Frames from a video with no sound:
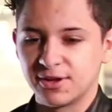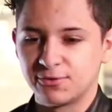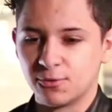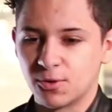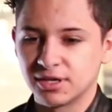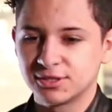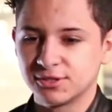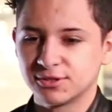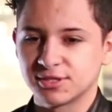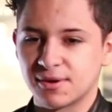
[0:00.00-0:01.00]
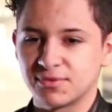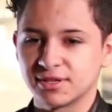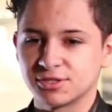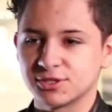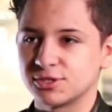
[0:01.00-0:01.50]
If you want to do
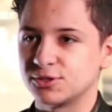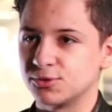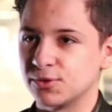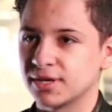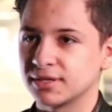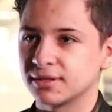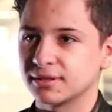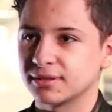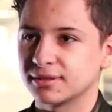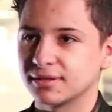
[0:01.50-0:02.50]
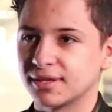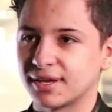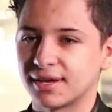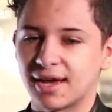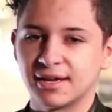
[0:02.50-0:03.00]
something, just do it.
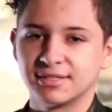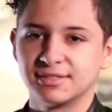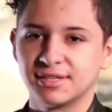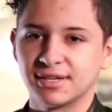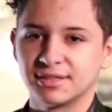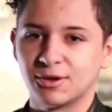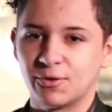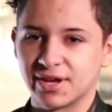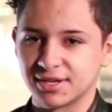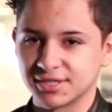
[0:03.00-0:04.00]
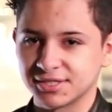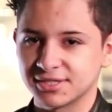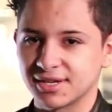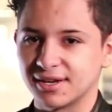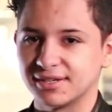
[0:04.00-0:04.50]
Like, I didn't know
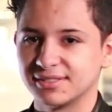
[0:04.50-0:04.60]
English. I